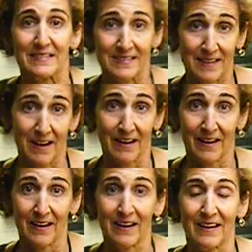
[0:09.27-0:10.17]
That we're here for
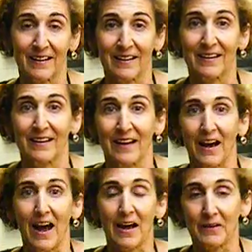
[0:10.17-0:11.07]
the event.
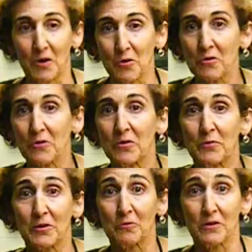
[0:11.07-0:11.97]
Can you tell us
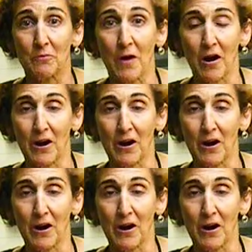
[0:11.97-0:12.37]
about that?